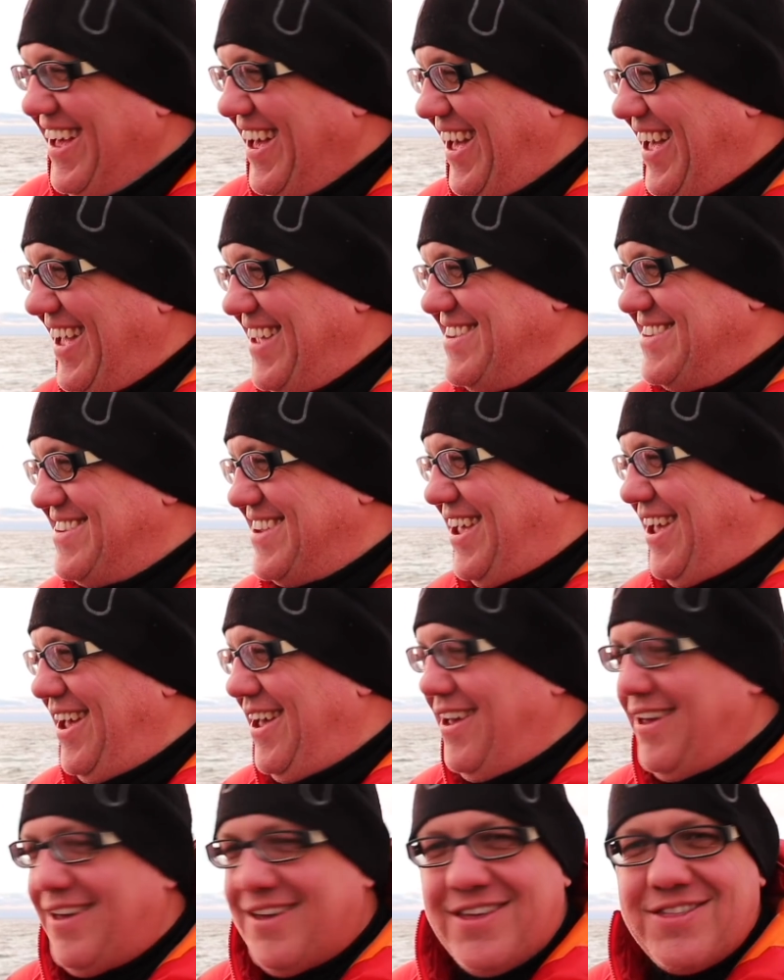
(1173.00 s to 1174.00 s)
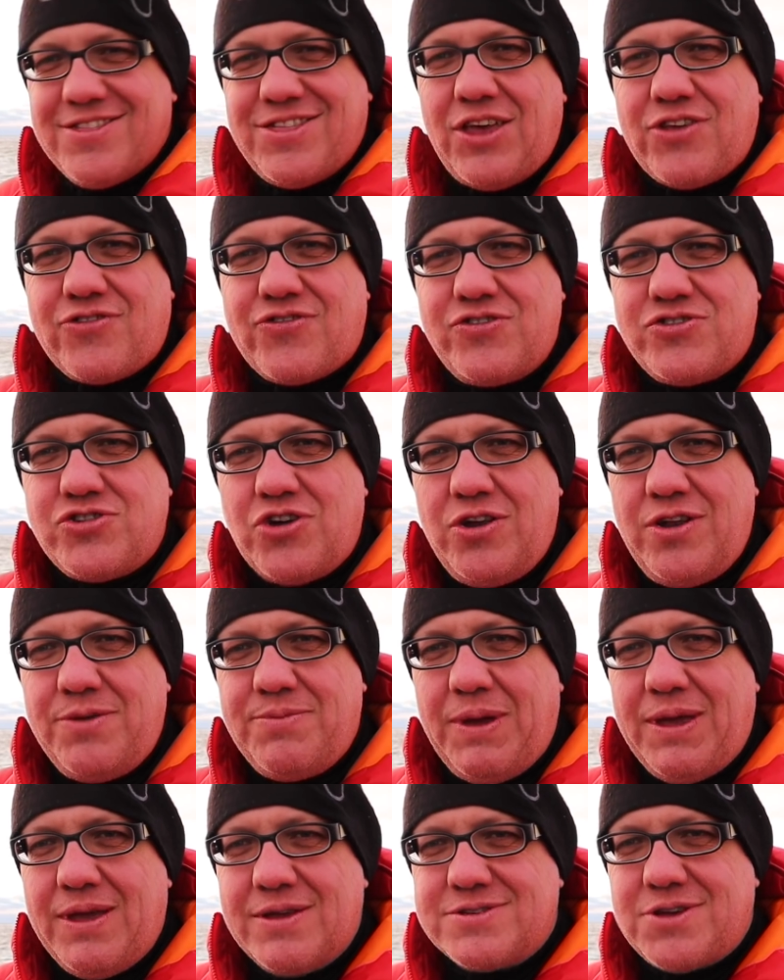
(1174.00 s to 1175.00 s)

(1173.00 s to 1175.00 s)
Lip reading: And thanks for joining me.